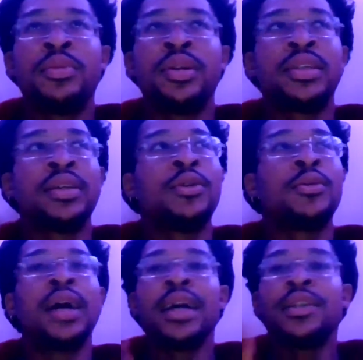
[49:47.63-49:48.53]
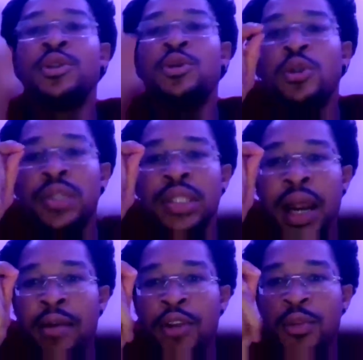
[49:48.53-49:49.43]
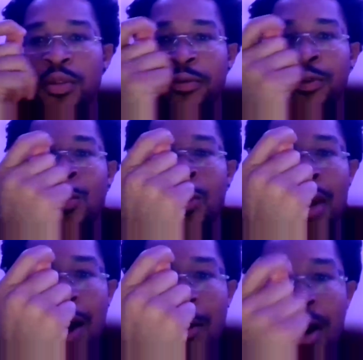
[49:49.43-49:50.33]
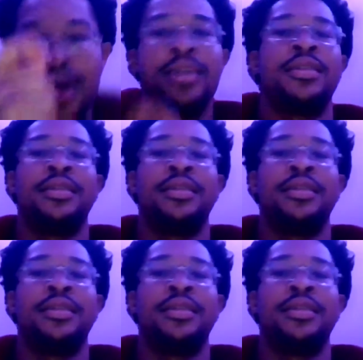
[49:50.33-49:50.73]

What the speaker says: point, he said, oh, can't you just tarry with me for 1 hour?